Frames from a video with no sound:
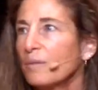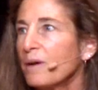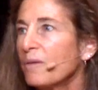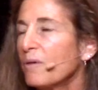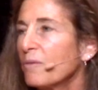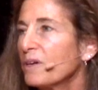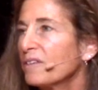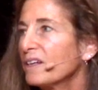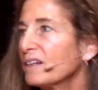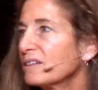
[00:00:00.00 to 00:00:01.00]
about what we
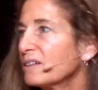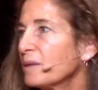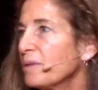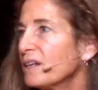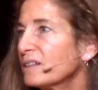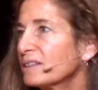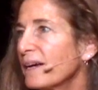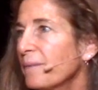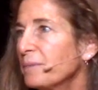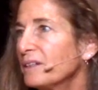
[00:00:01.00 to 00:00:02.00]
think is going to make us
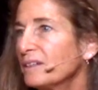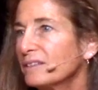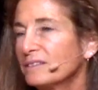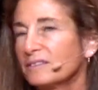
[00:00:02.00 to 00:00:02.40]
happy